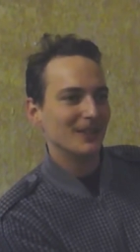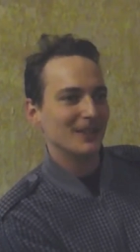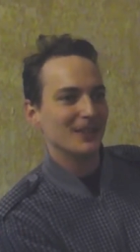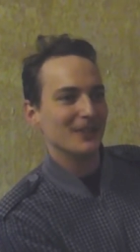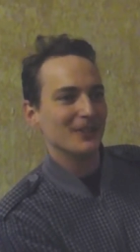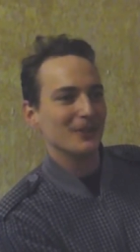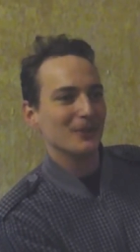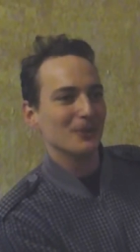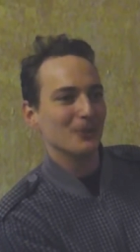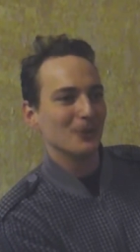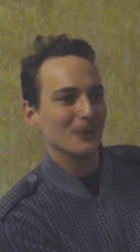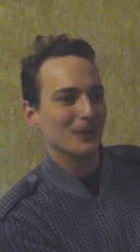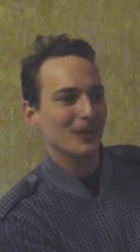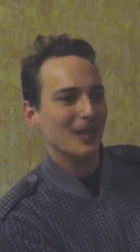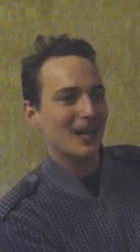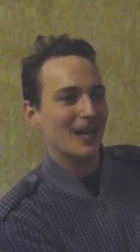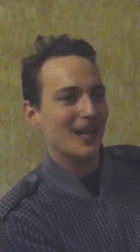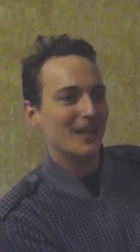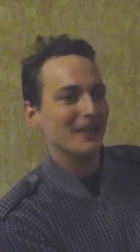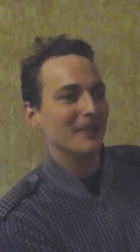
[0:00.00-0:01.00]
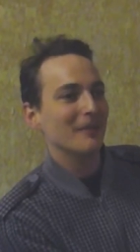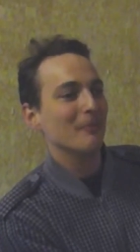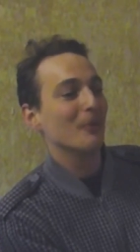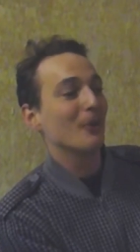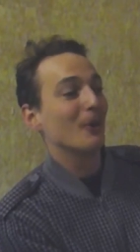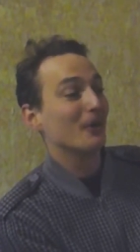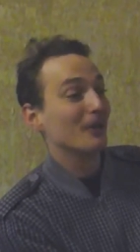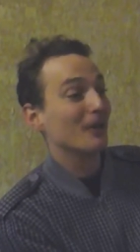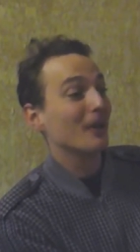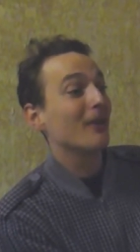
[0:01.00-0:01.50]
he's a cool guy, and he
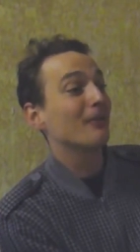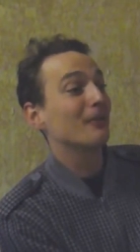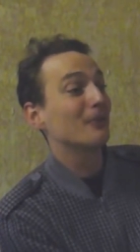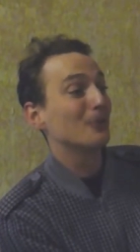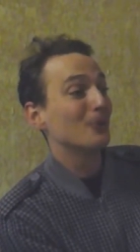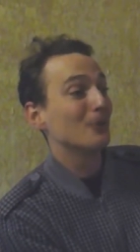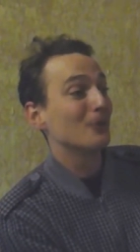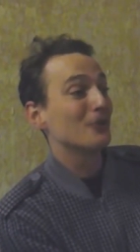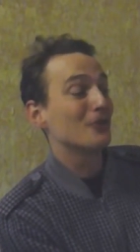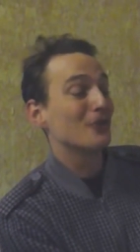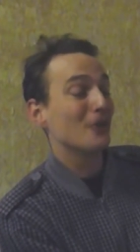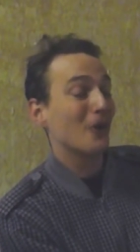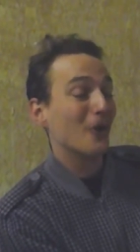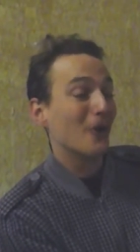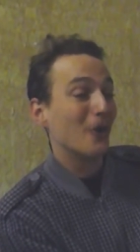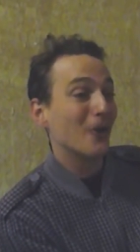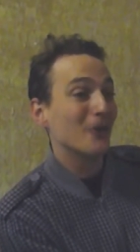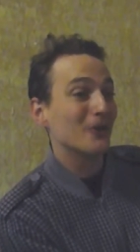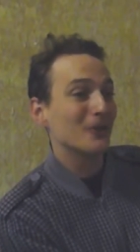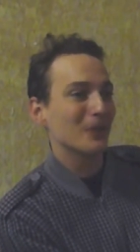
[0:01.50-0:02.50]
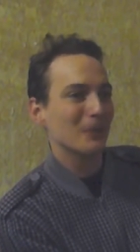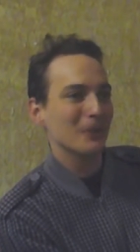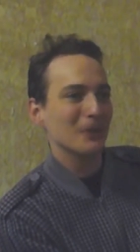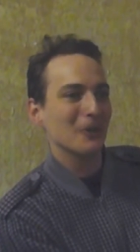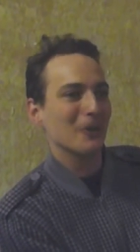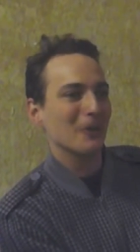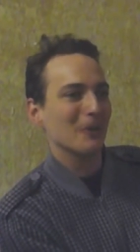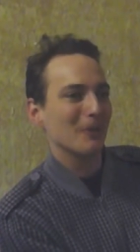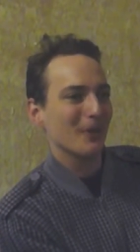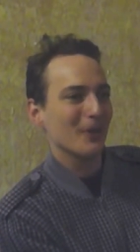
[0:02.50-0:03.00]
brought a lot of cool songs, and we
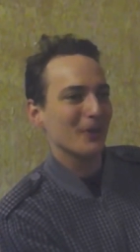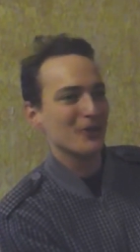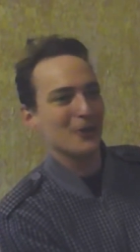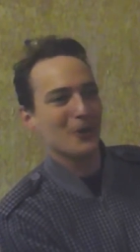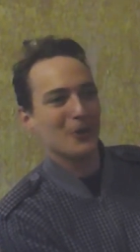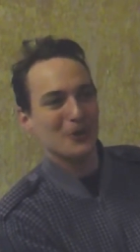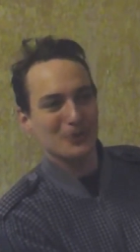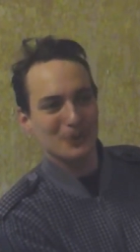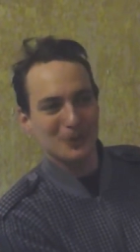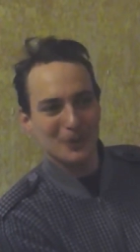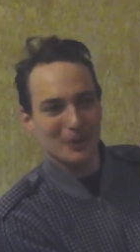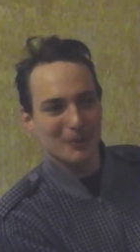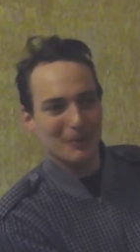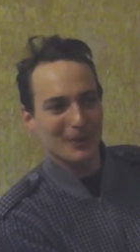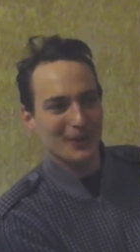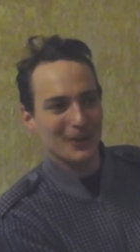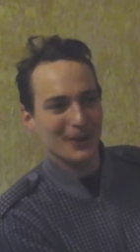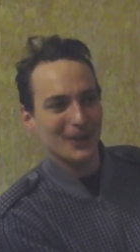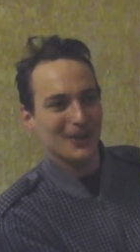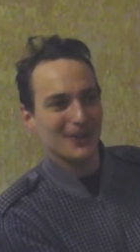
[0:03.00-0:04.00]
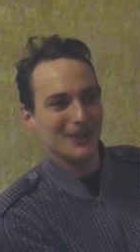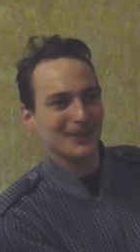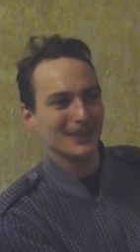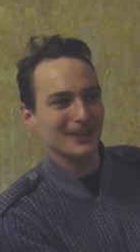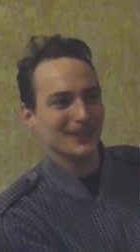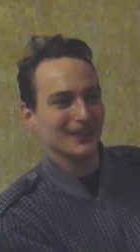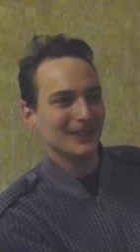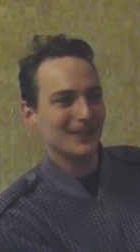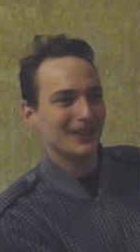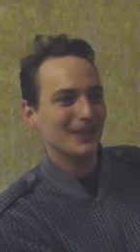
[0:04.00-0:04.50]
talk about the songs, we talk about the art,
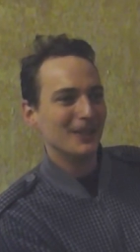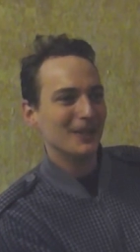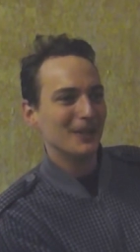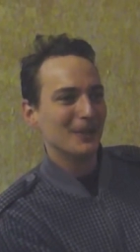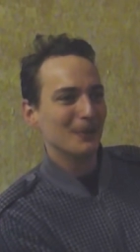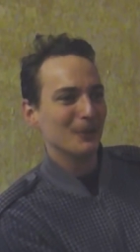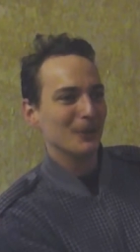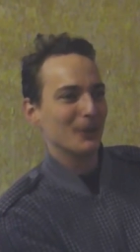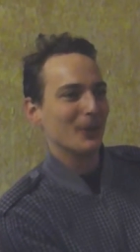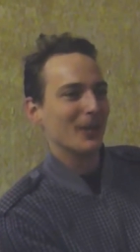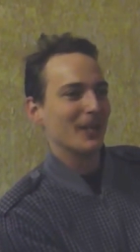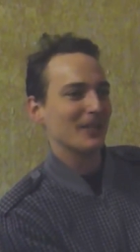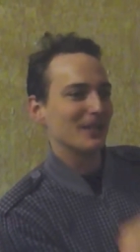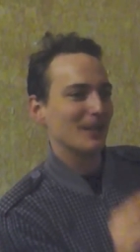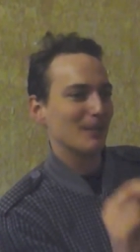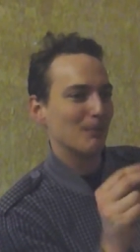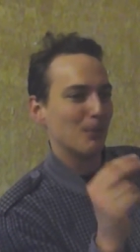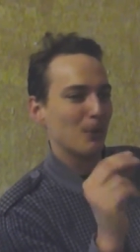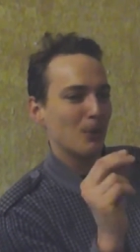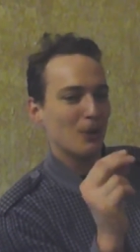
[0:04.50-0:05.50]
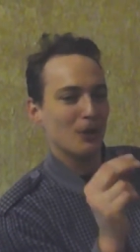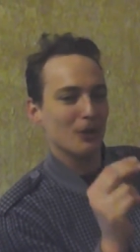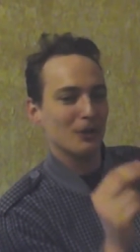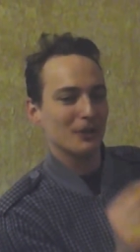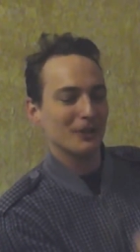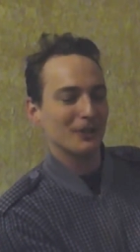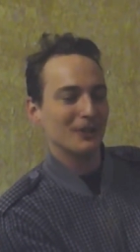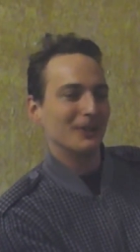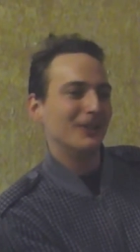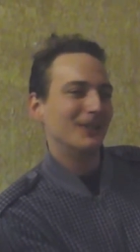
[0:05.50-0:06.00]
and we drank some port,